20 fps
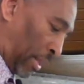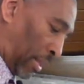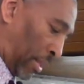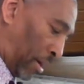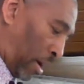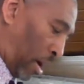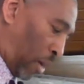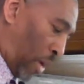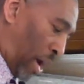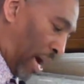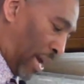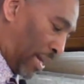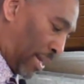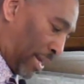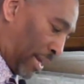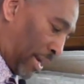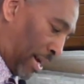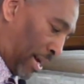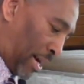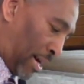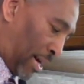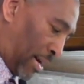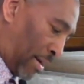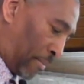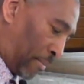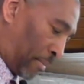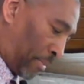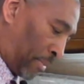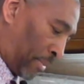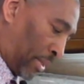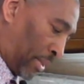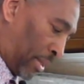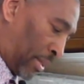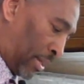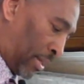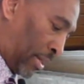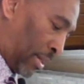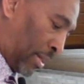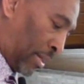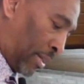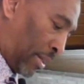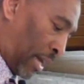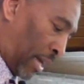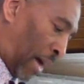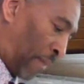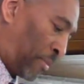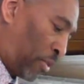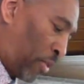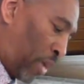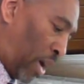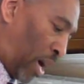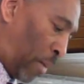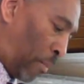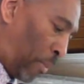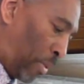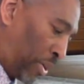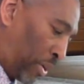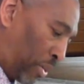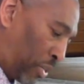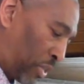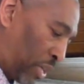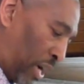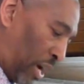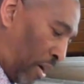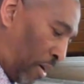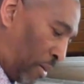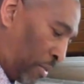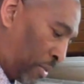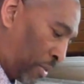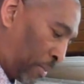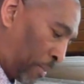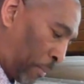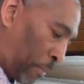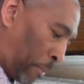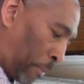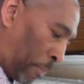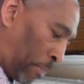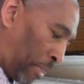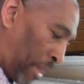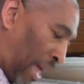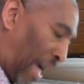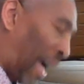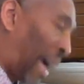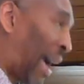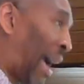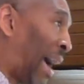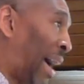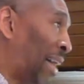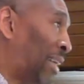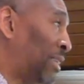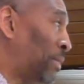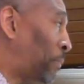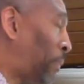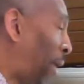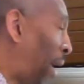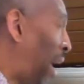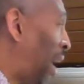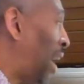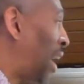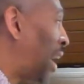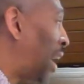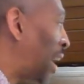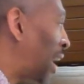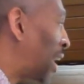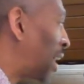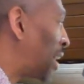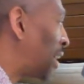All right. Um, after you humble yourselves and pray.